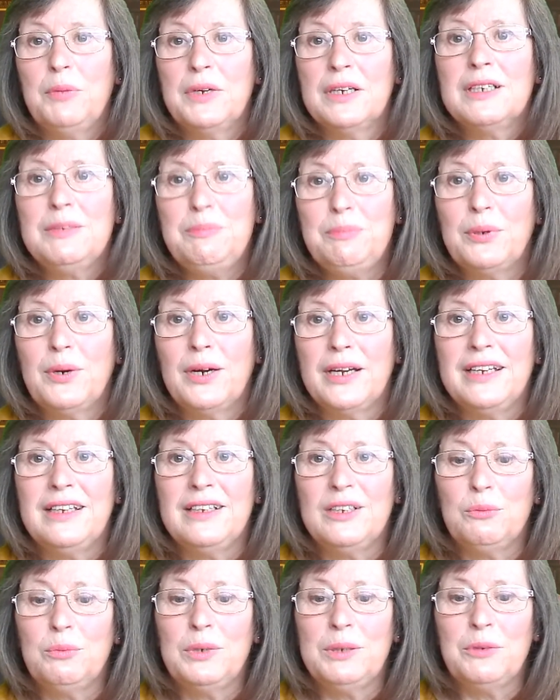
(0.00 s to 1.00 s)
But I
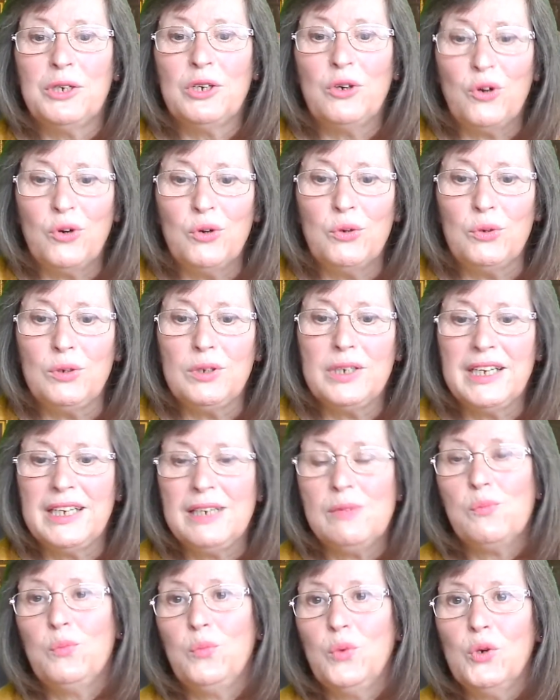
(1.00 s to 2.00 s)
pray that we will all
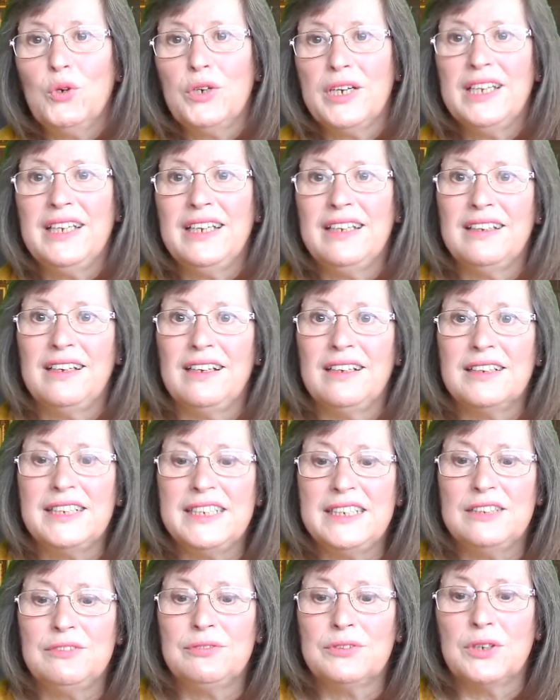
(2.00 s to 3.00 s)
keep walking in the
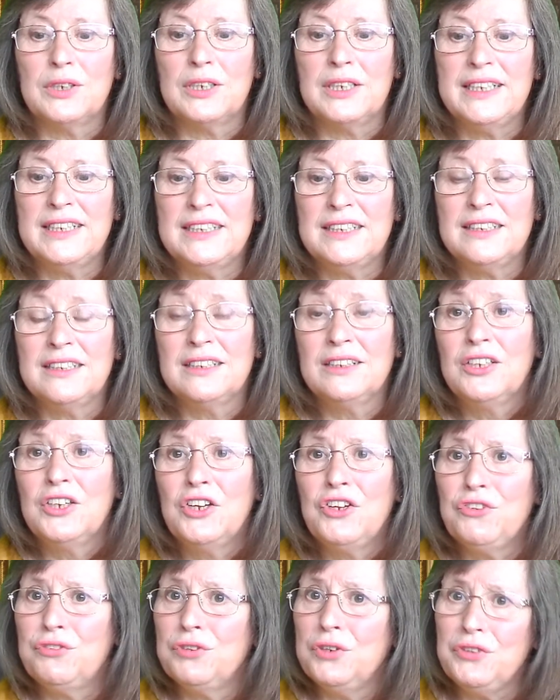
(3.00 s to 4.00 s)
light of Christ
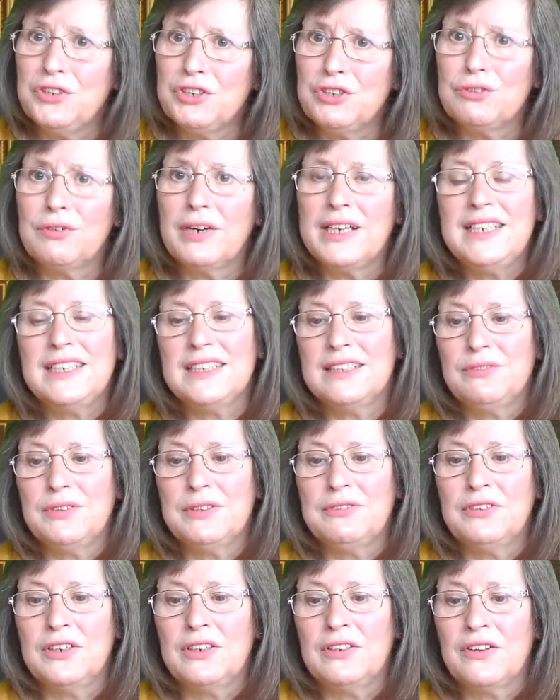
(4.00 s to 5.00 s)
through the grace of the
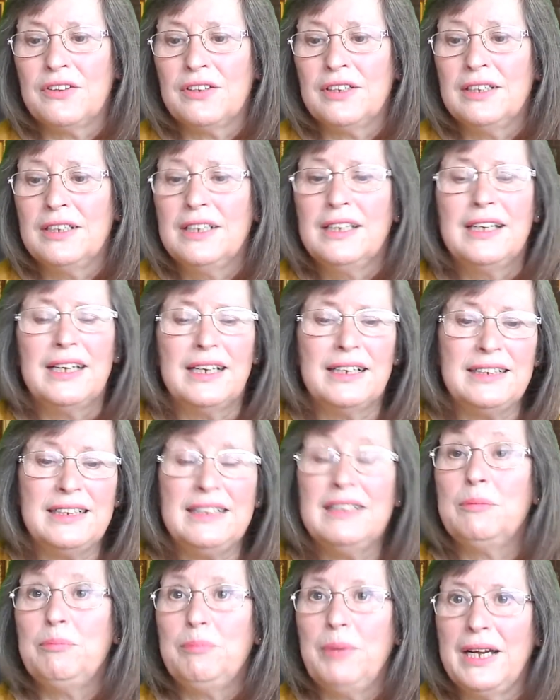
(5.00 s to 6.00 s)
Father and
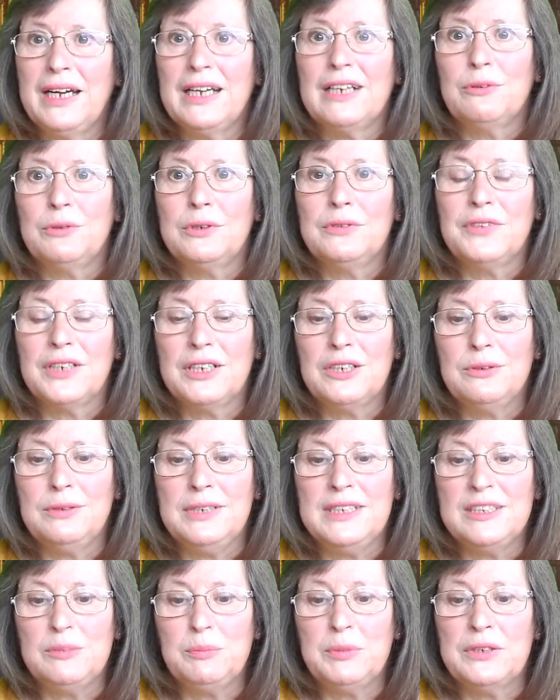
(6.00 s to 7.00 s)
in the power of the
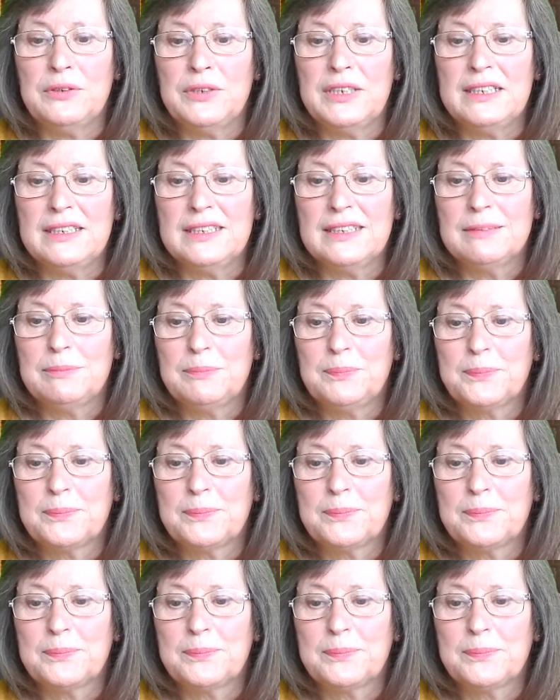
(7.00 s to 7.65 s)
Holy Spirit.